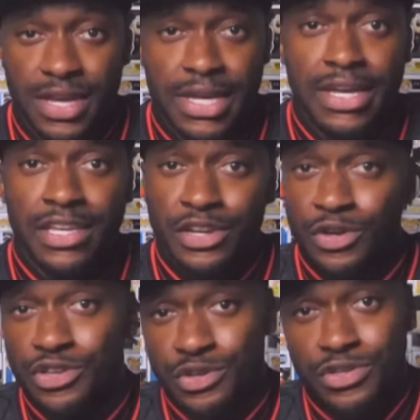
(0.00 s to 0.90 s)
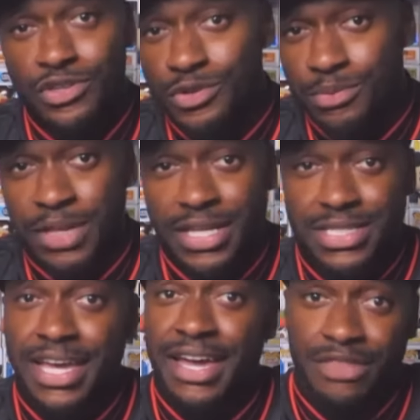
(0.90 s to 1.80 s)
you know you you are blessed to
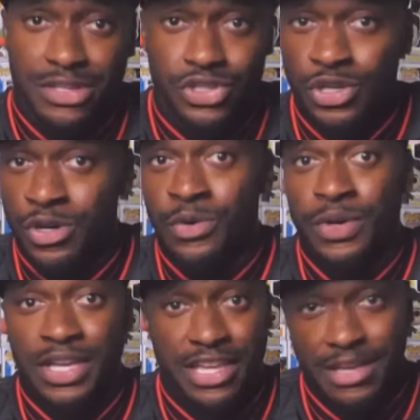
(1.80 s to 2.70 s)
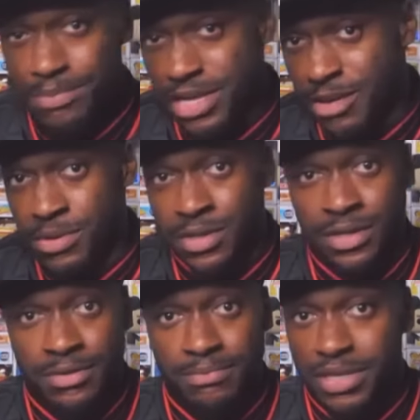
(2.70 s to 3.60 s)
have this show and, and be able
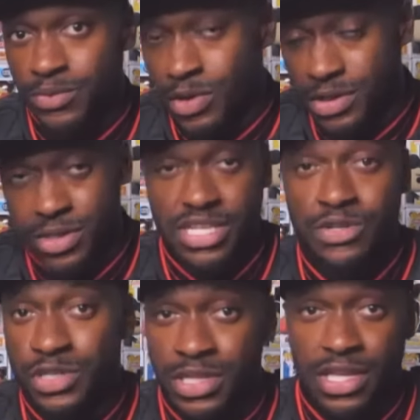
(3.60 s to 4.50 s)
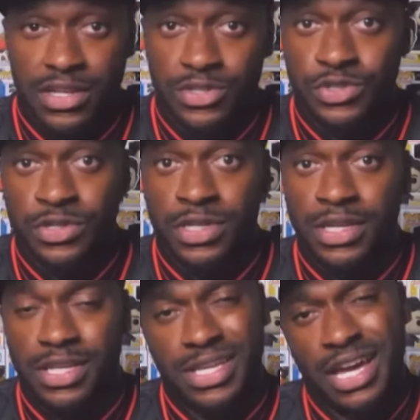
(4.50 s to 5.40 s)
to be one of the leaders in the industry and,
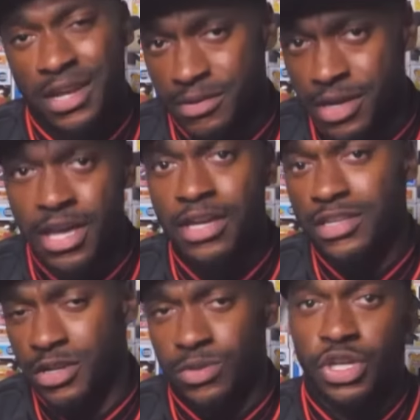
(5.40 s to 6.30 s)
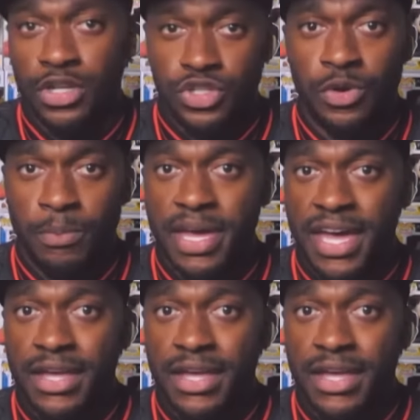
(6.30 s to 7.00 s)
and kind of you know chart your own path